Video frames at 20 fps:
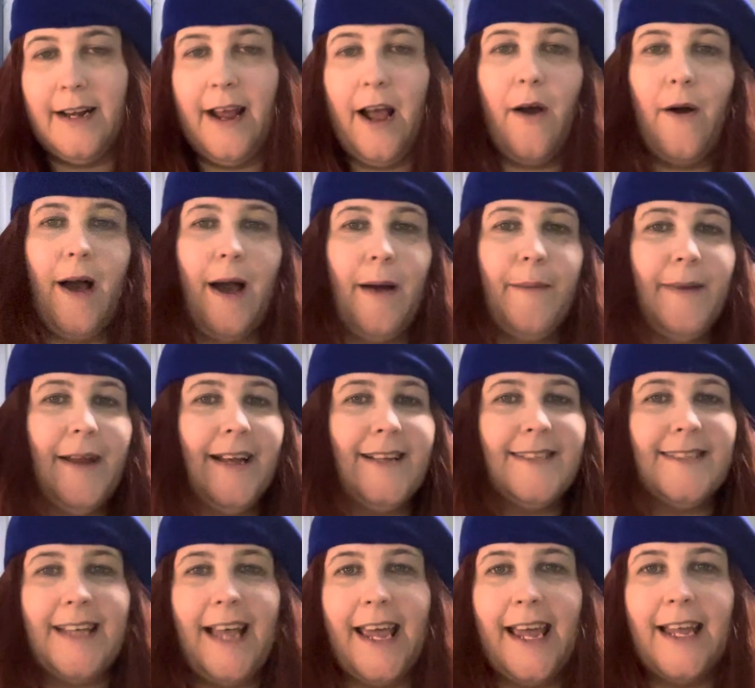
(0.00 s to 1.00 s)
Now, I'm
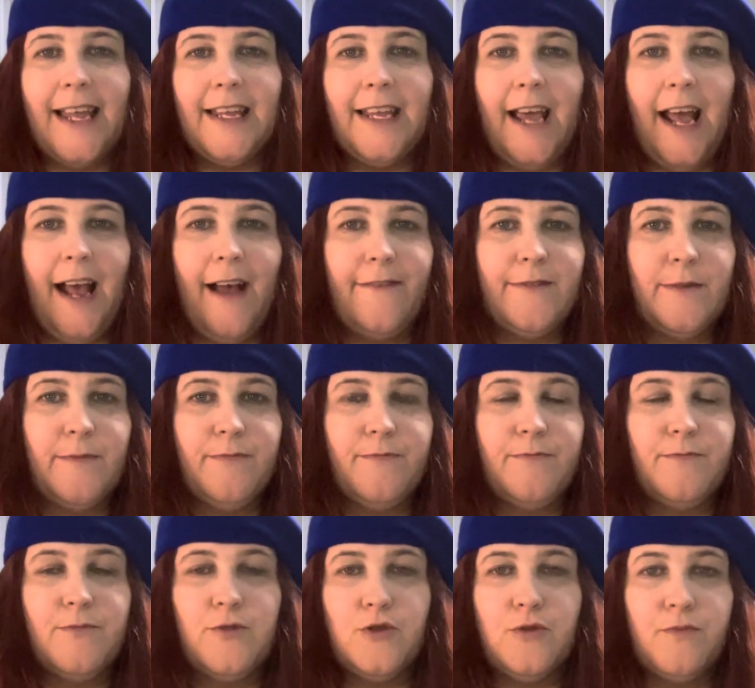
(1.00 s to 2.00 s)
not saying you have to
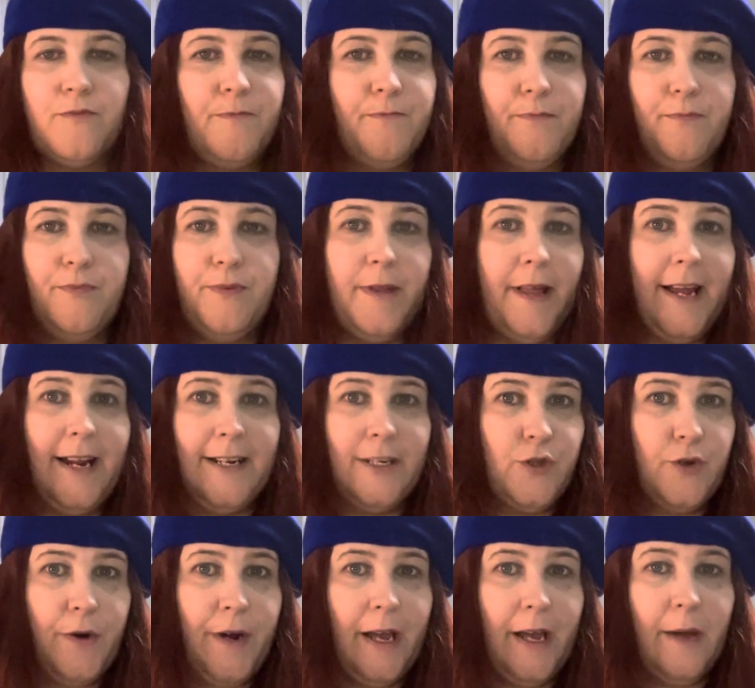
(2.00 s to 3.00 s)
plan a
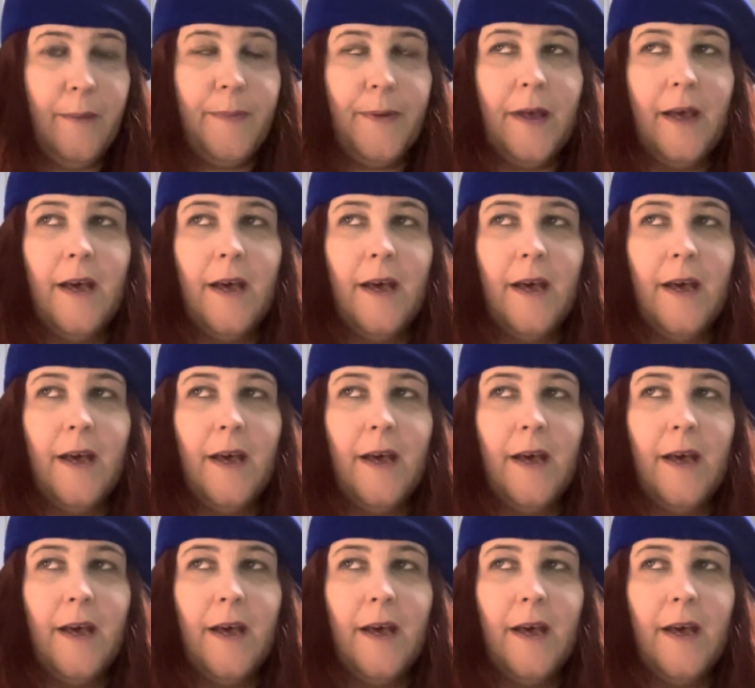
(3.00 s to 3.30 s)
trip.